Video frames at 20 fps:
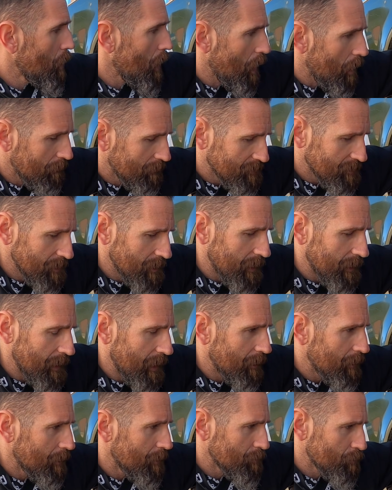obviously I'd
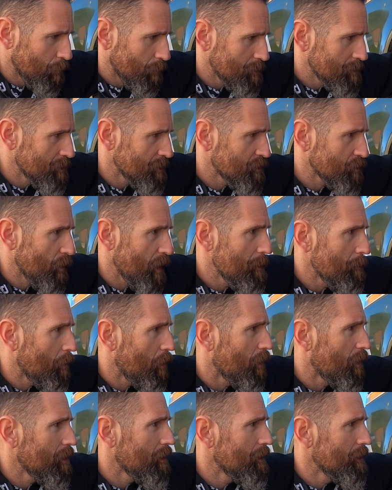add a torsion sway
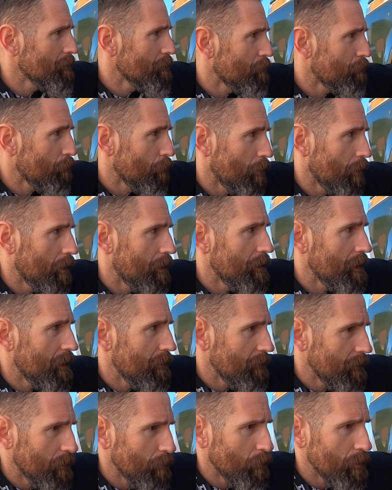bar in the front,
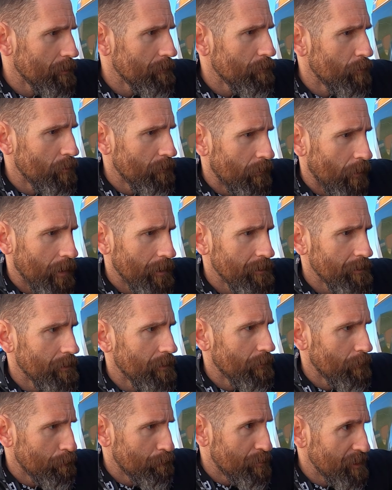and then we'd move on
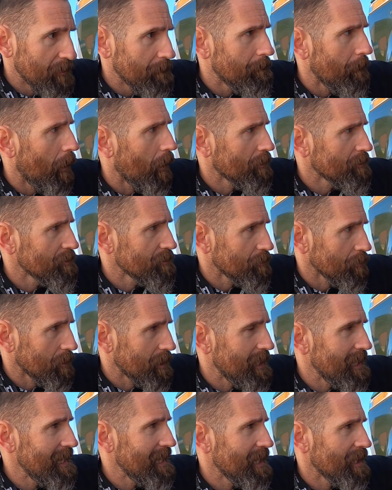to Big Foxes or
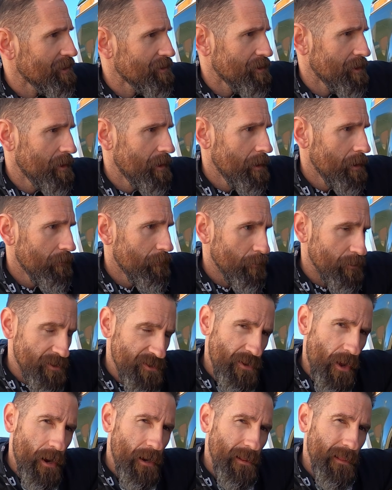Kings for a
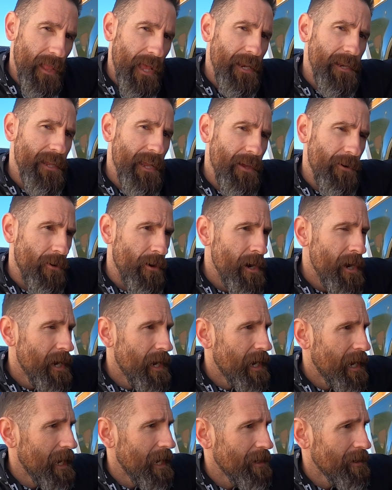stock Gladiator.
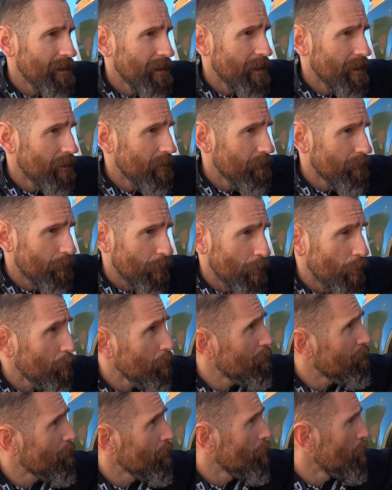And for
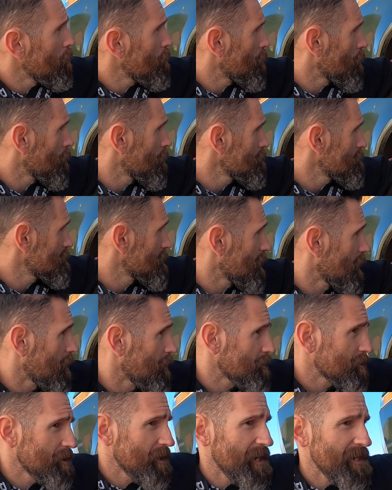an old girl, she got
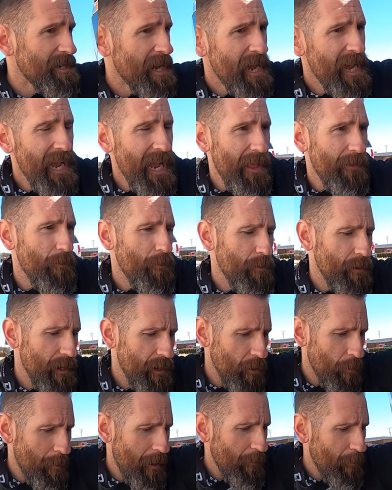all she needs. And then,
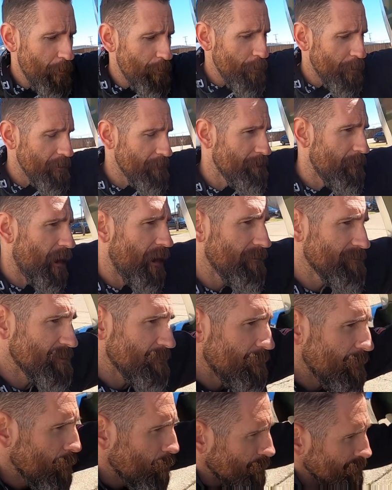you know, about the 35s,
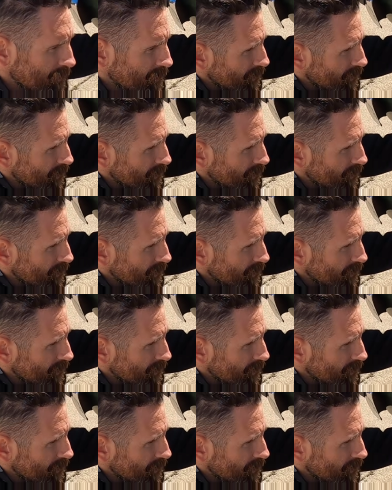if anyone's